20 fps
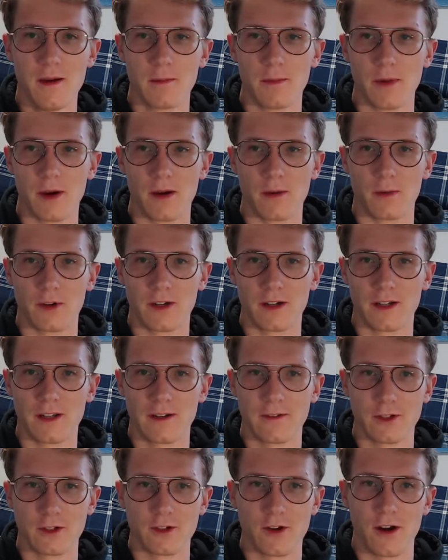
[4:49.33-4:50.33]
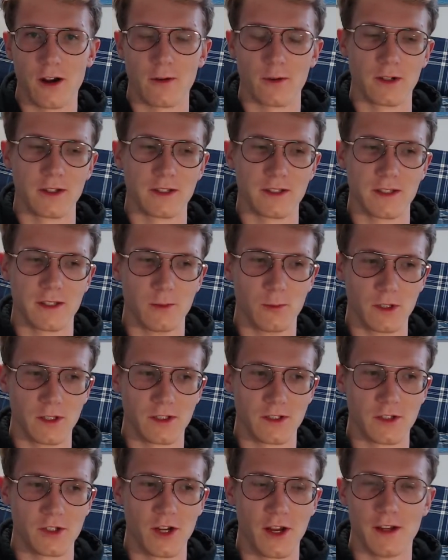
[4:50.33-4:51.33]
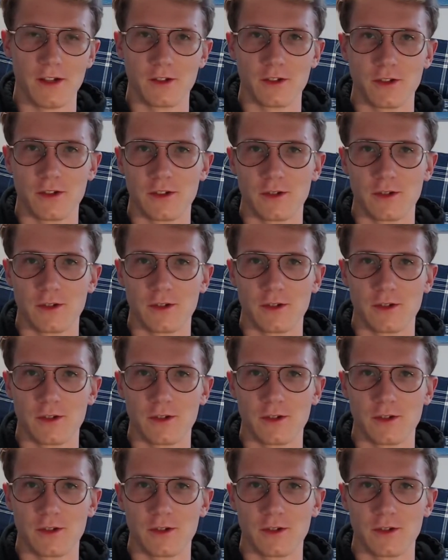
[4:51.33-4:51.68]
But we're going to give it a try. We're going to see what's changed.